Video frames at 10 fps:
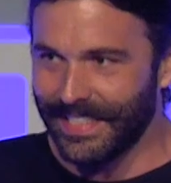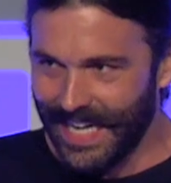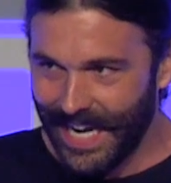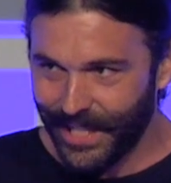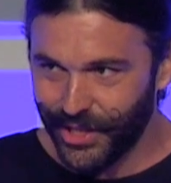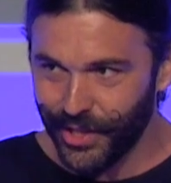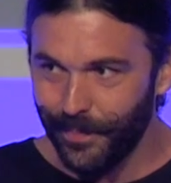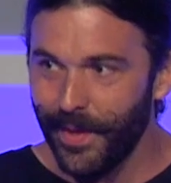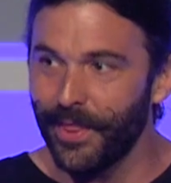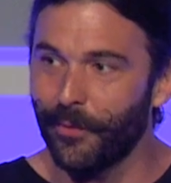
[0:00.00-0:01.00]
stage
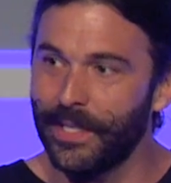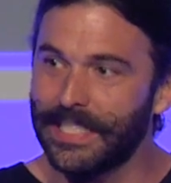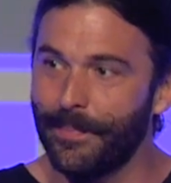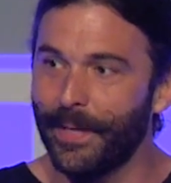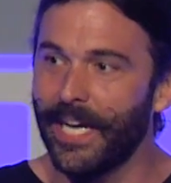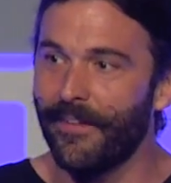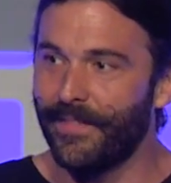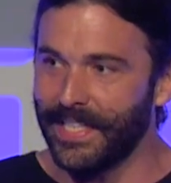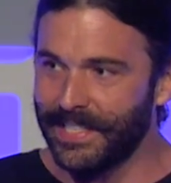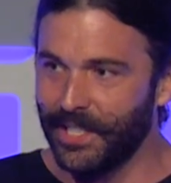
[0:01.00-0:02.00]
the recipient of
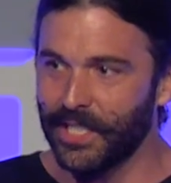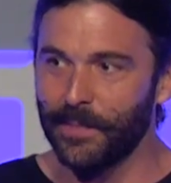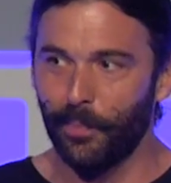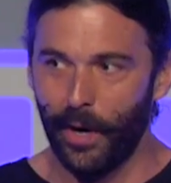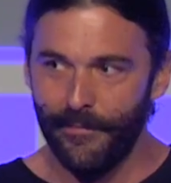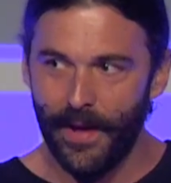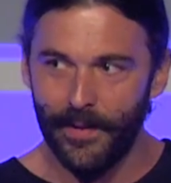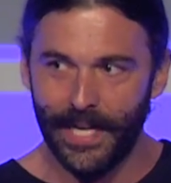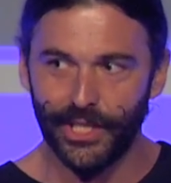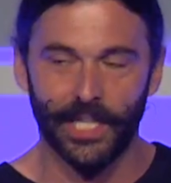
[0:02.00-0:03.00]
this year's Point
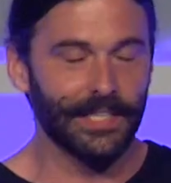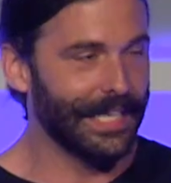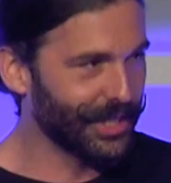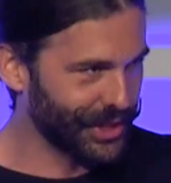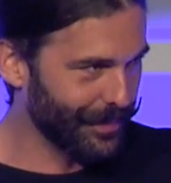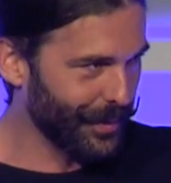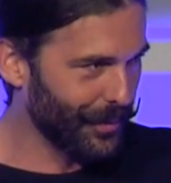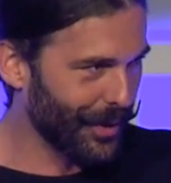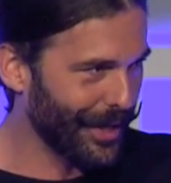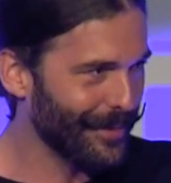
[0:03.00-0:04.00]
Foundation Leadership
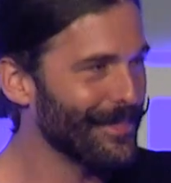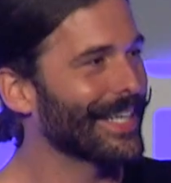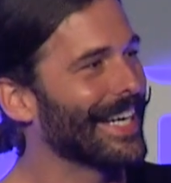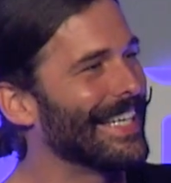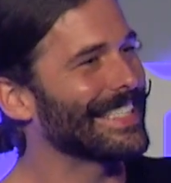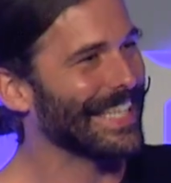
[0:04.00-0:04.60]
Award, Gus